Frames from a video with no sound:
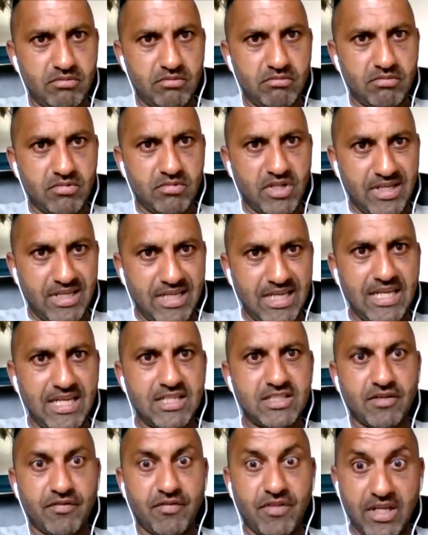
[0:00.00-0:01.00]
the
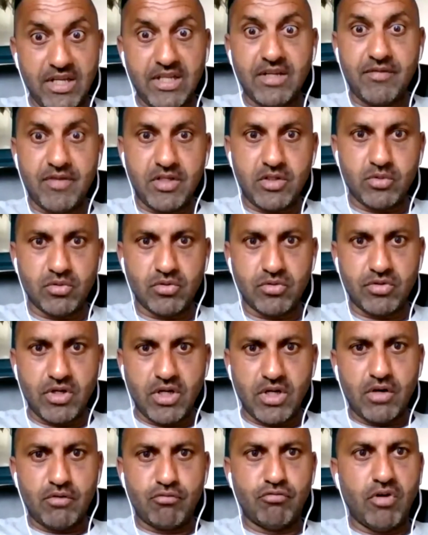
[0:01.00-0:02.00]
needs of the individuals,
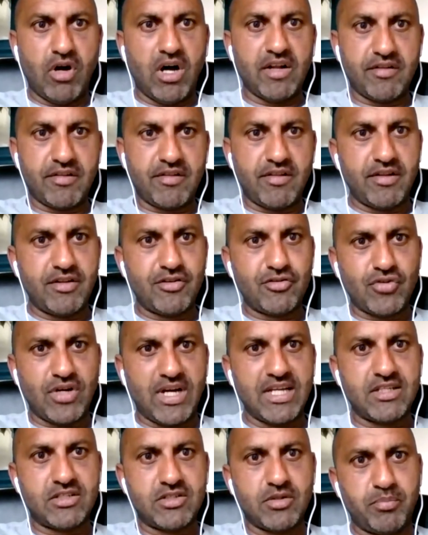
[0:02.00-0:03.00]
rather than
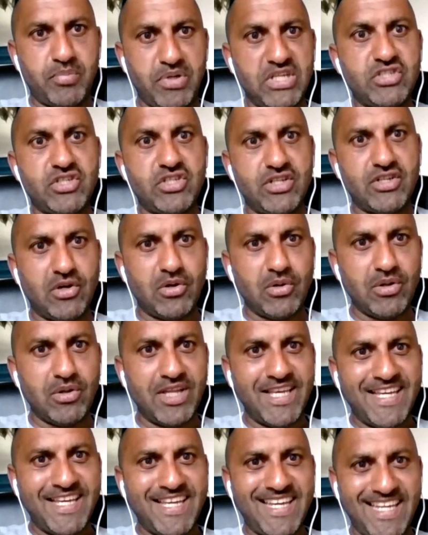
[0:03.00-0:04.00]
trying to pigeonhole
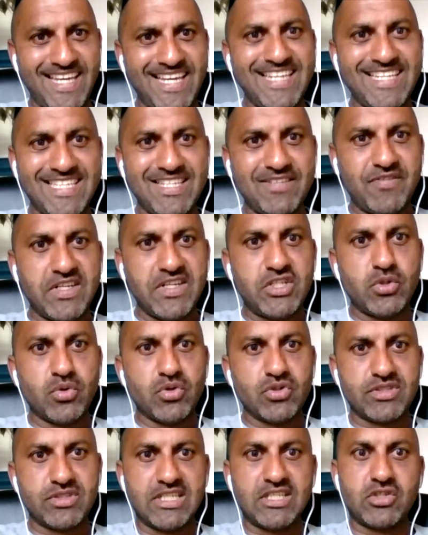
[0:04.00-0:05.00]

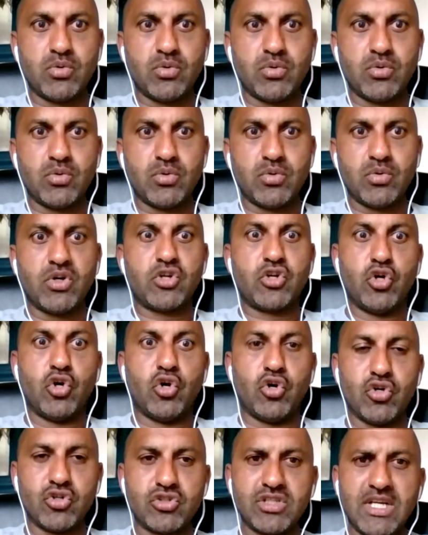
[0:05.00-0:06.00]
individuals into a
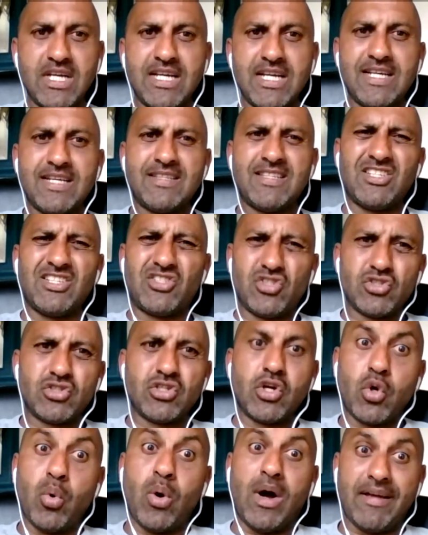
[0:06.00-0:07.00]
course that doesn't
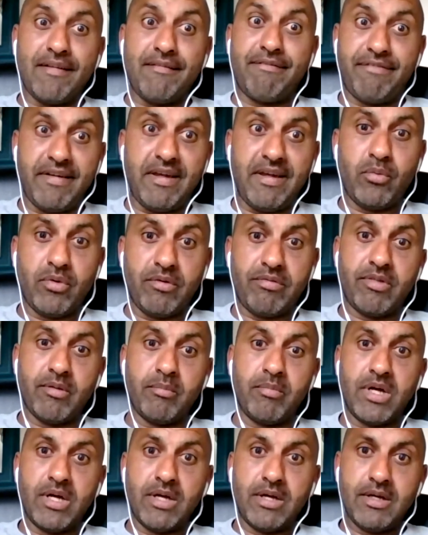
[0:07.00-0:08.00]
quite fit with them.
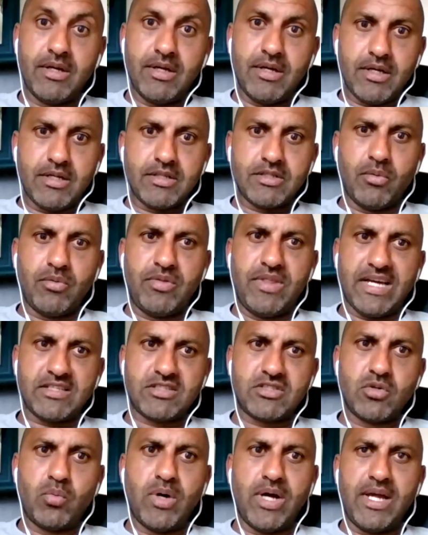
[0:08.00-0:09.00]
So that's the
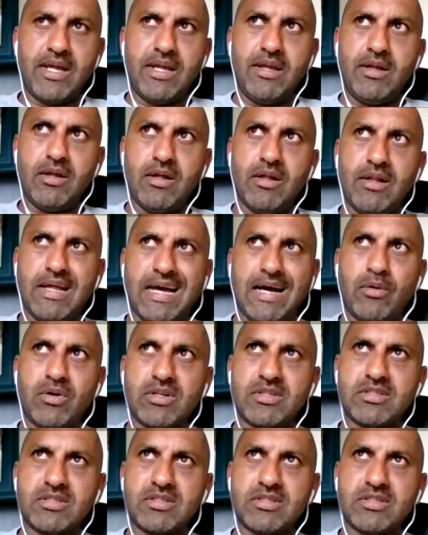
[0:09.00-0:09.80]
way our